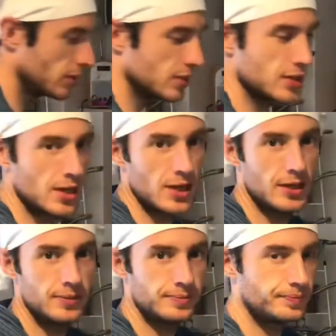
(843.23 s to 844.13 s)
see,
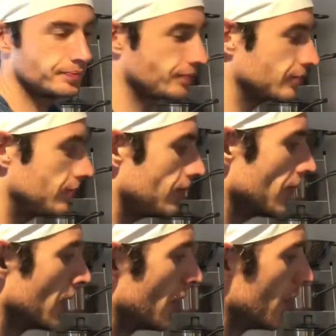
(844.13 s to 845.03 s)

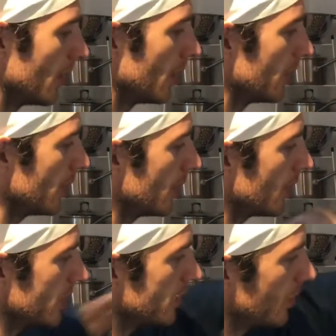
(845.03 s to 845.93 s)
they're
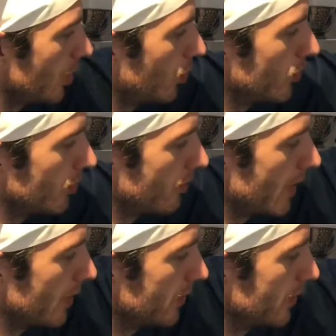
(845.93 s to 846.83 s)
nice and golden
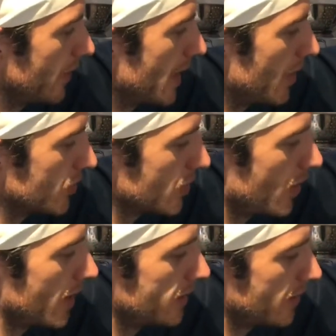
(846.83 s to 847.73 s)
around the
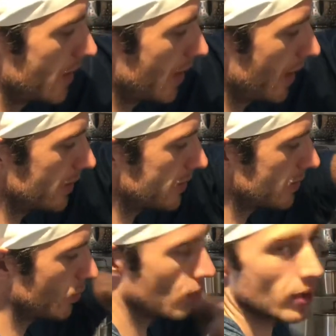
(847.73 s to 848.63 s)
outside and
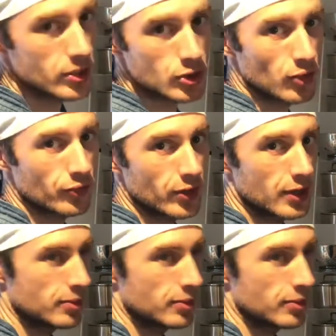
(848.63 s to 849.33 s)
still quite soft in the